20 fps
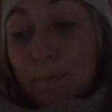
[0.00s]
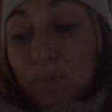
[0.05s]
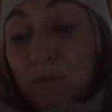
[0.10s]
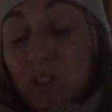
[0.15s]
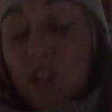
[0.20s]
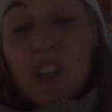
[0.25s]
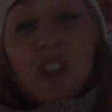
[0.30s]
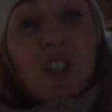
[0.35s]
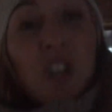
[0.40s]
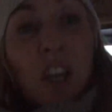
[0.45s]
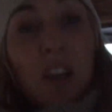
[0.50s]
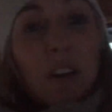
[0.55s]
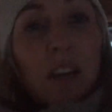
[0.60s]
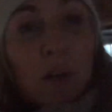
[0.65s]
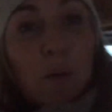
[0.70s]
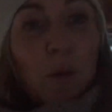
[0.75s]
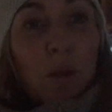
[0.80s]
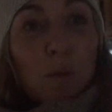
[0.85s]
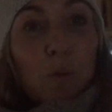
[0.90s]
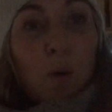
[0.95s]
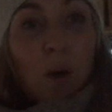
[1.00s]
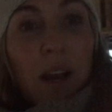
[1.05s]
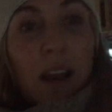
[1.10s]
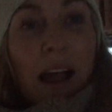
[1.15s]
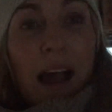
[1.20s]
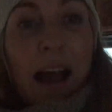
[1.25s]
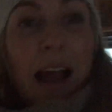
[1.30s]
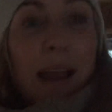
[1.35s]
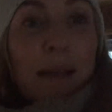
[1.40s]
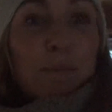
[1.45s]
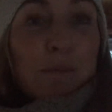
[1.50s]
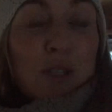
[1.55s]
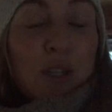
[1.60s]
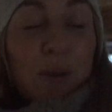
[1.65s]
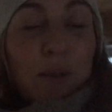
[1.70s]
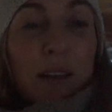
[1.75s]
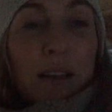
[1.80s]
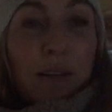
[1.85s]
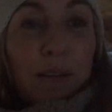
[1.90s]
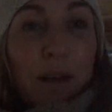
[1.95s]
just sharing with what I'm
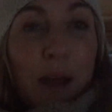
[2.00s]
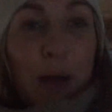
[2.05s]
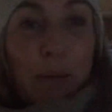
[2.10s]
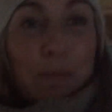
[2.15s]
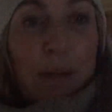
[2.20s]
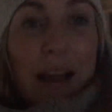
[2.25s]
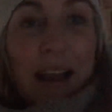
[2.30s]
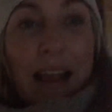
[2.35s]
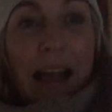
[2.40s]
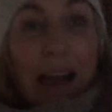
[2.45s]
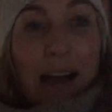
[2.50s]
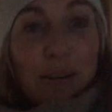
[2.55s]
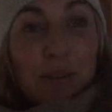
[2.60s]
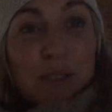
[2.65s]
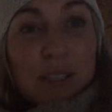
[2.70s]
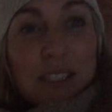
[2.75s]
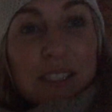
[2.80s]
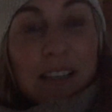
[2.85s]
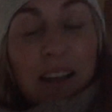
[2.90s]
doing around my house